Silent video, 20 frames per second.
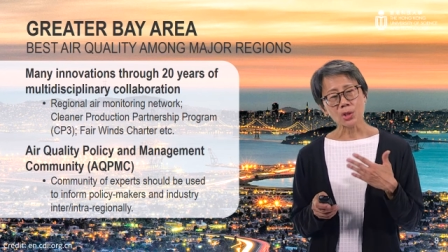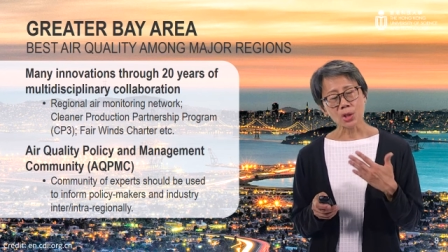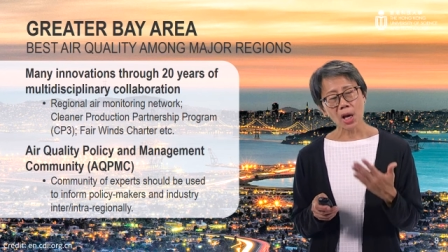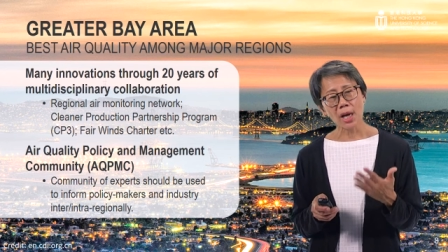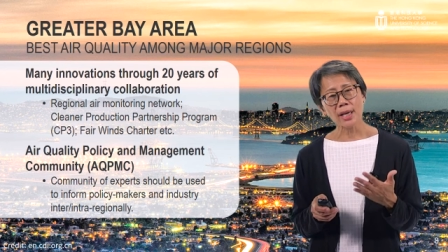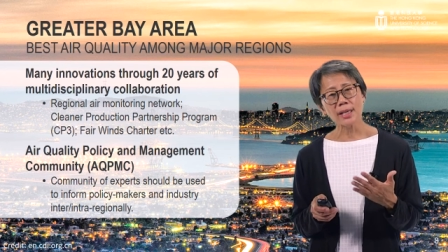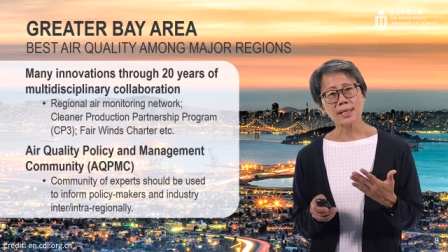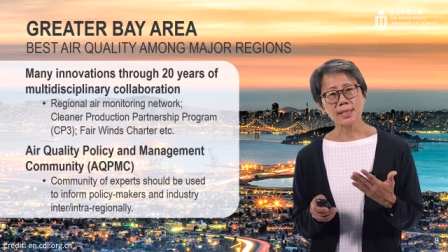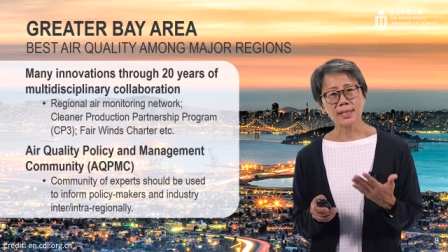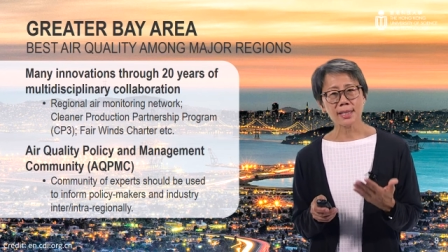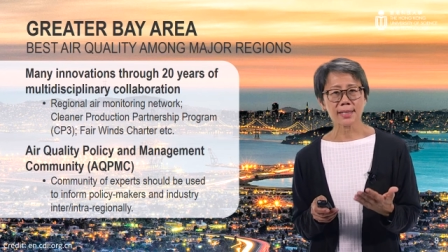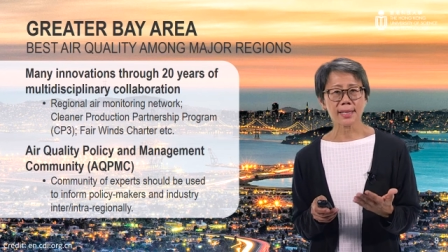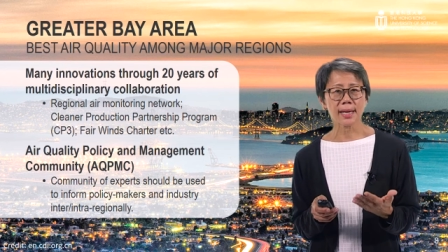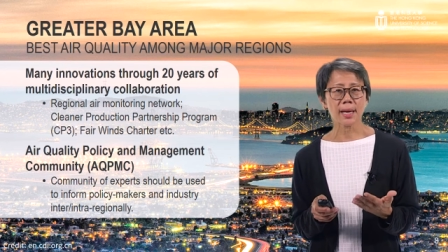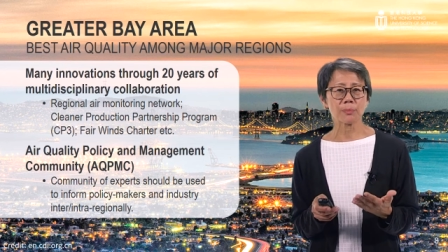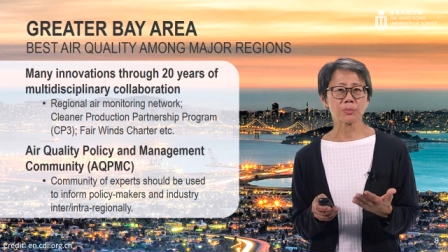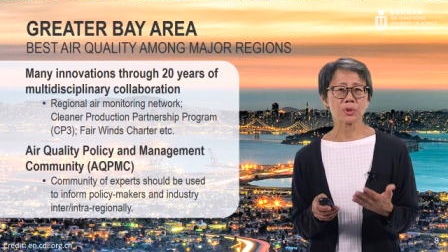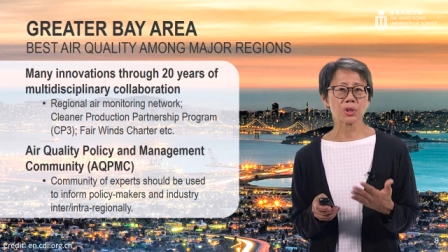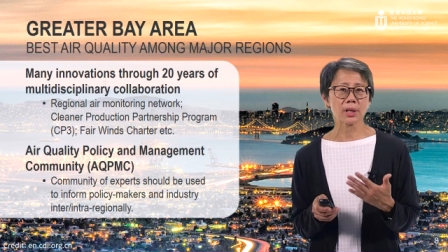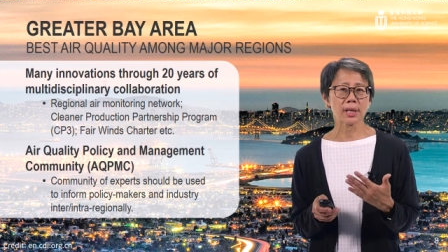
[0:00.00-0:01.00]
China's
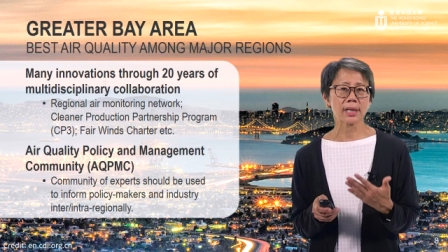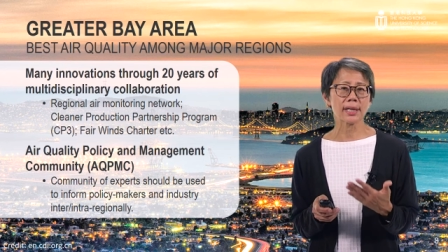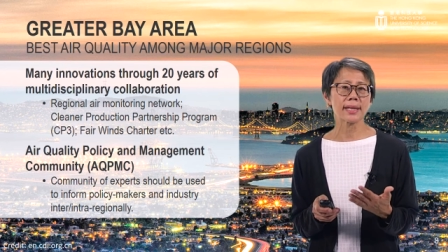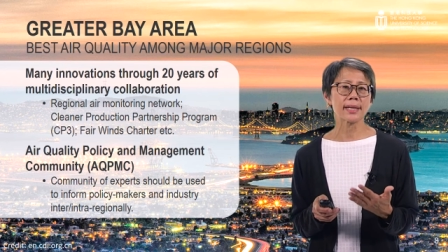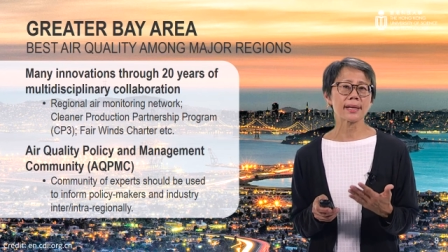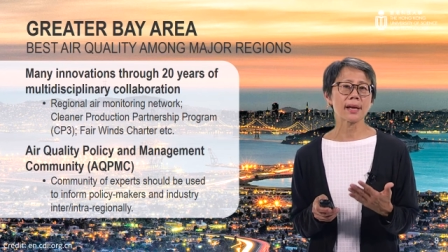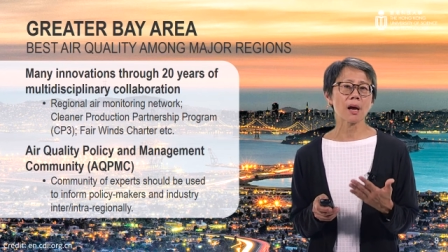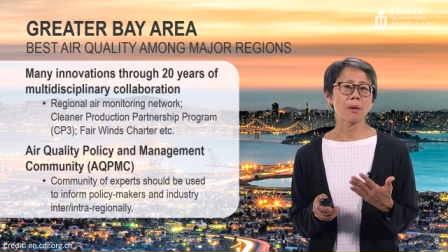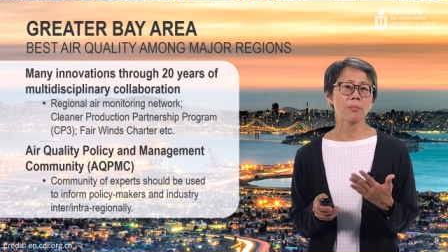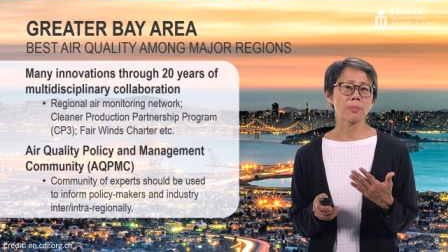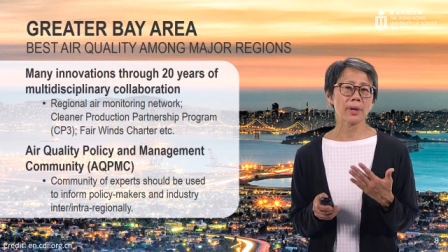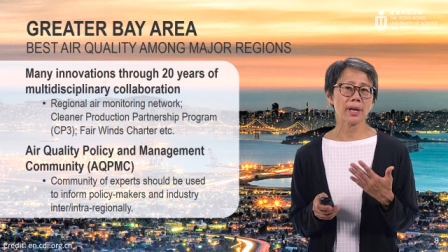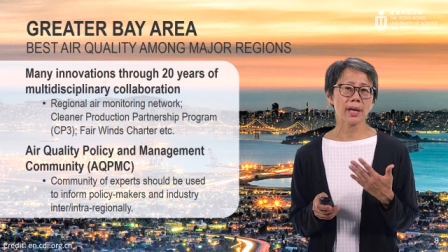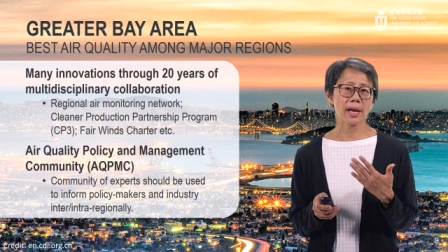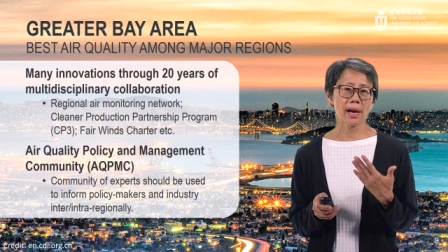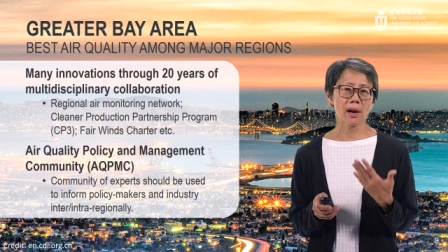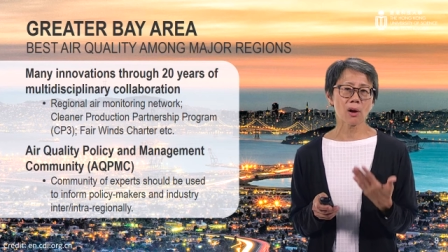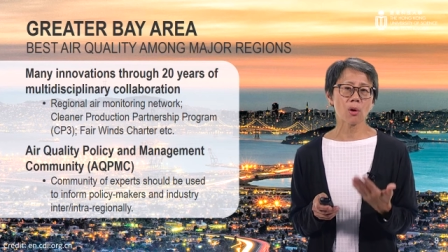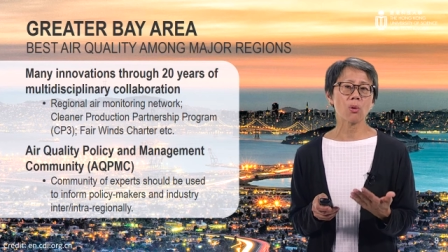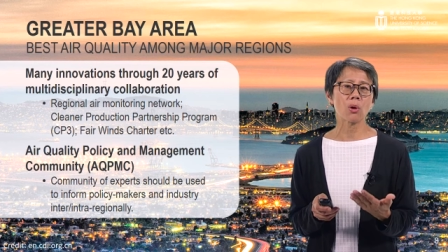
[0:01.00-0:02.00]
attempt to clean up
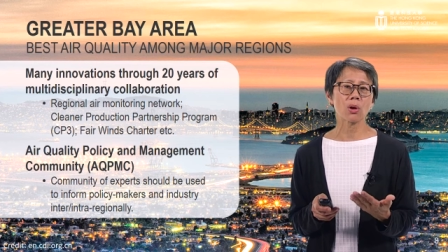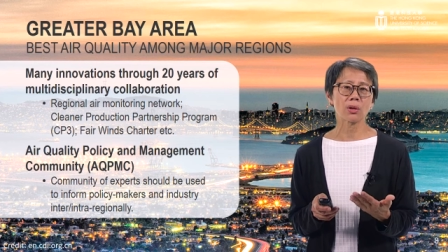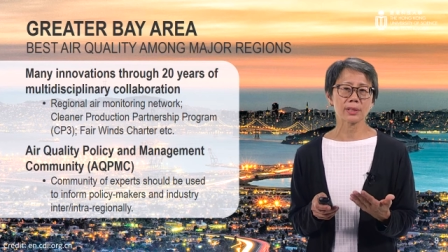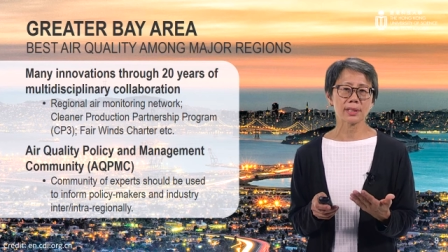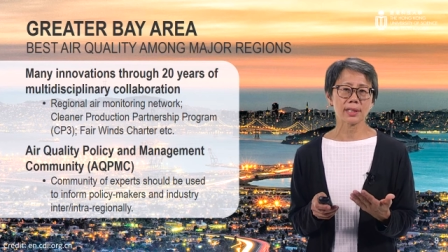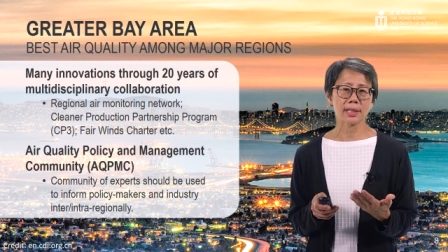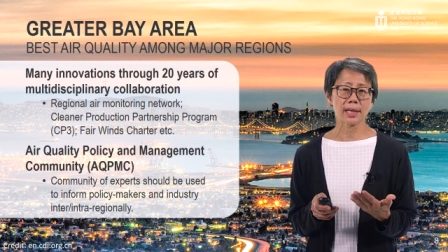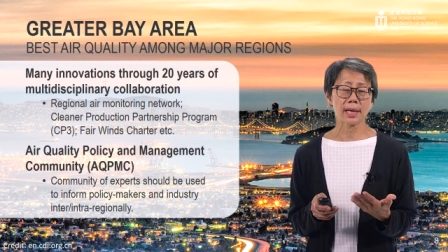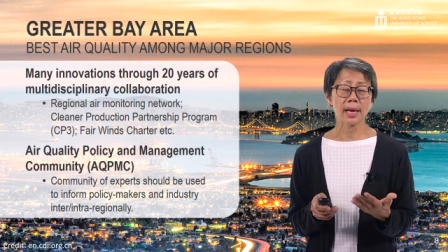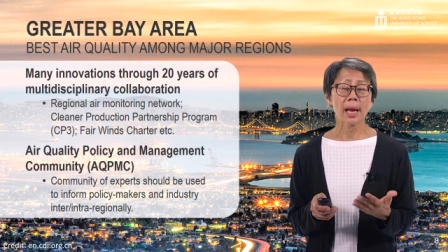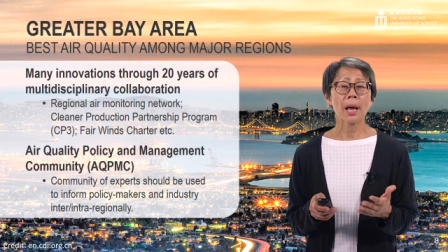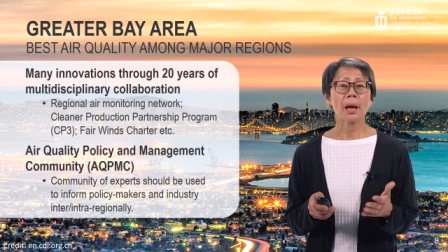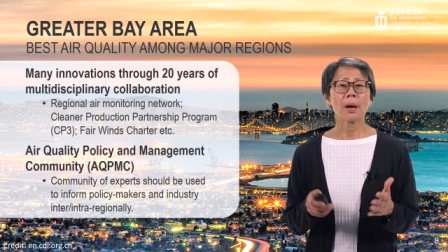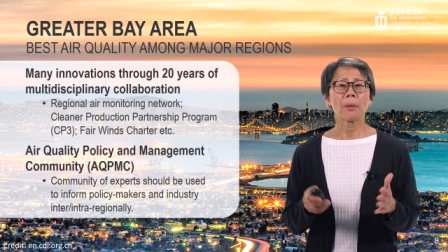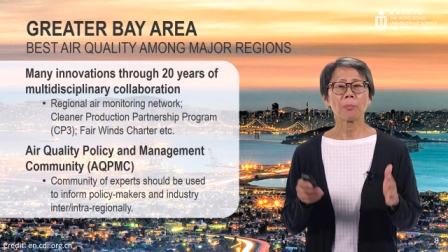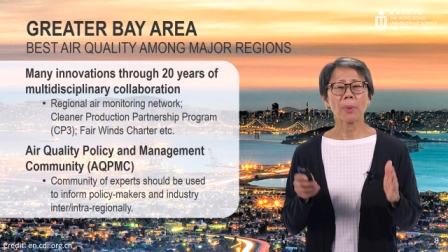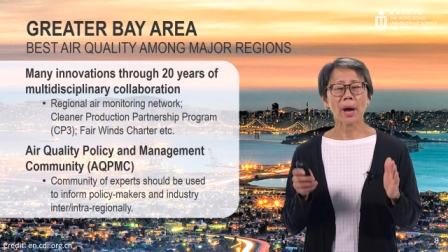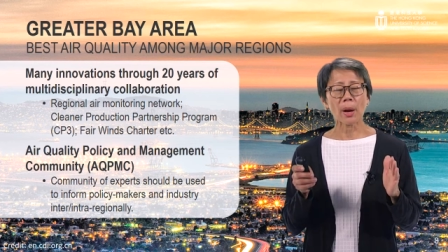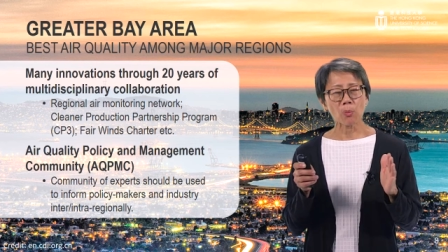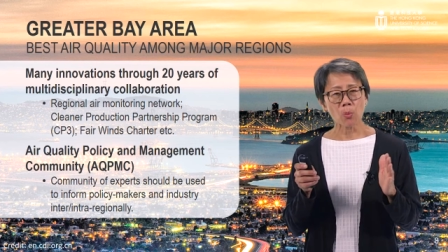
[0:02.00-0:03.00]
air quality
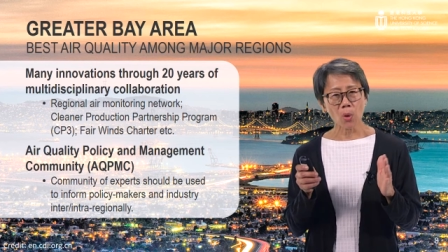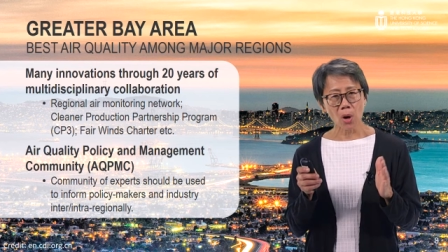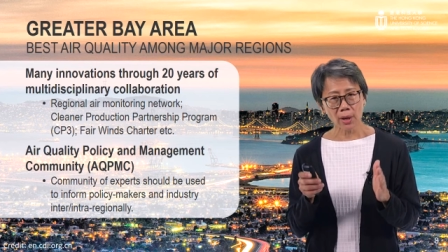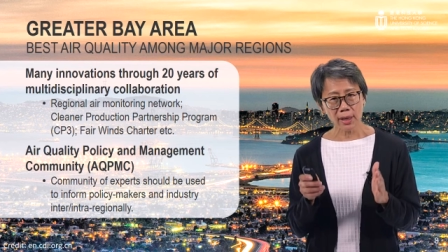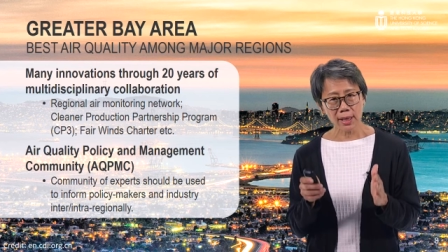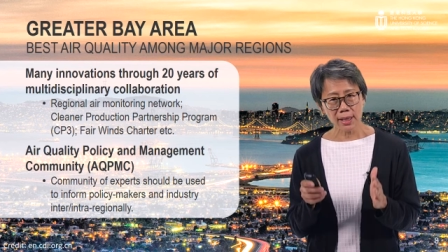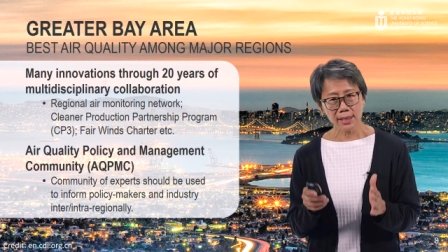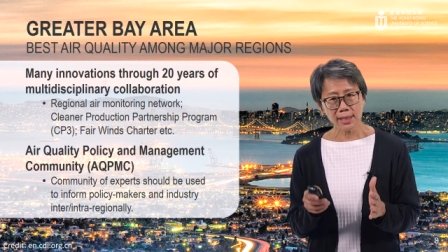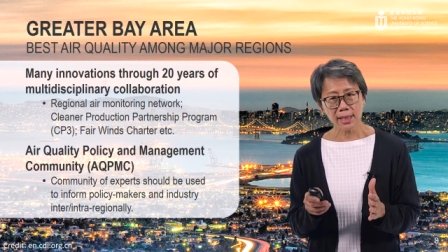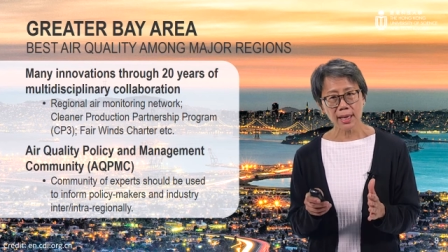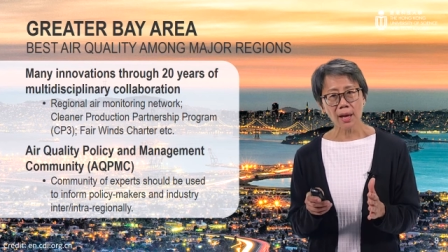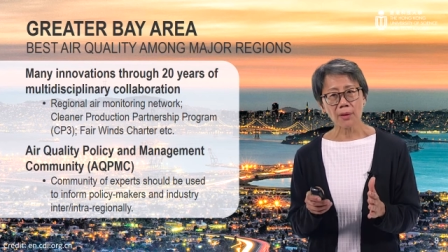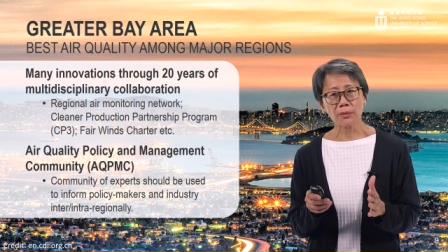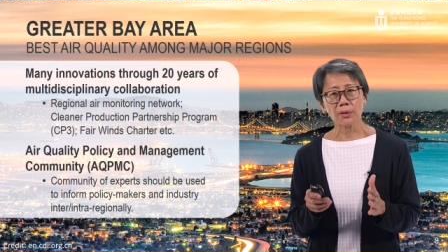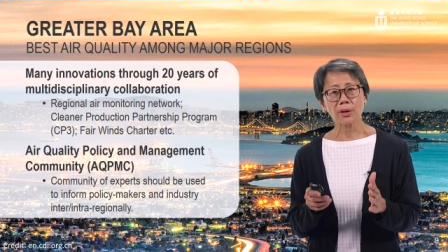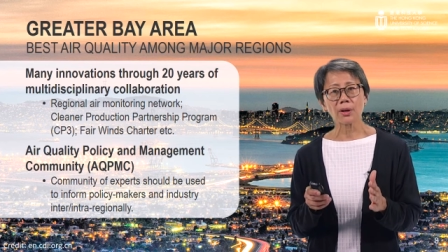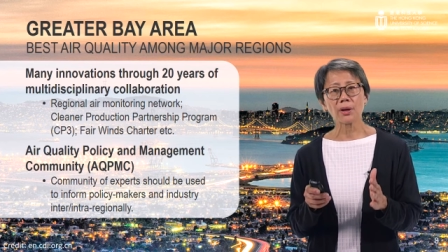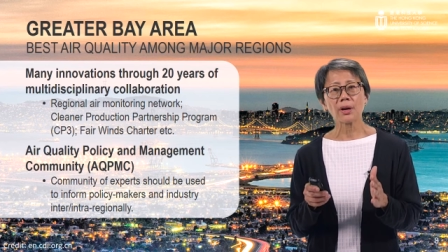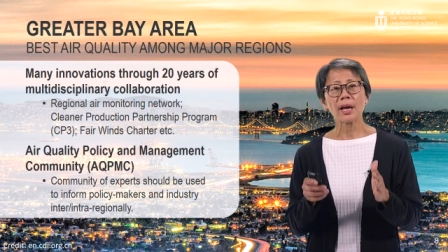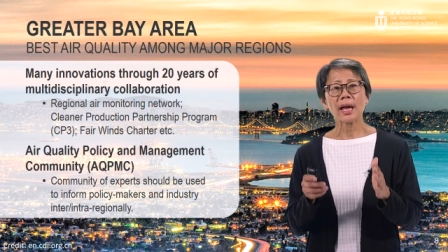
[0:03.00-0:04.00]
by working
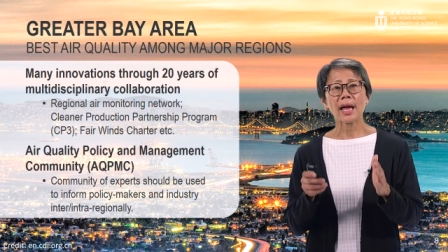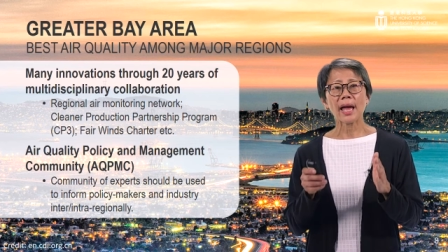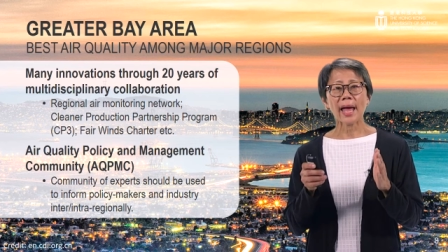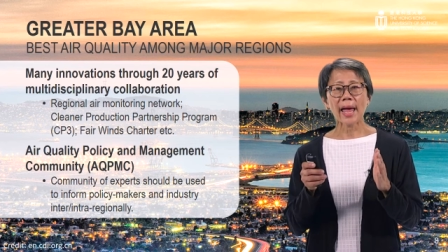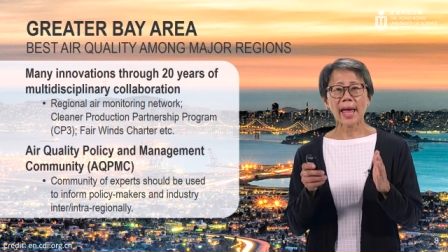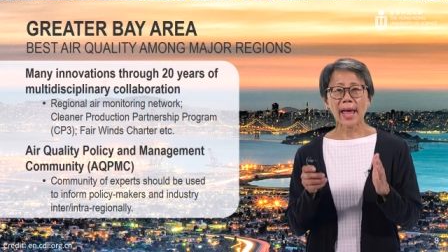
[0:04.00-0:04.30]
together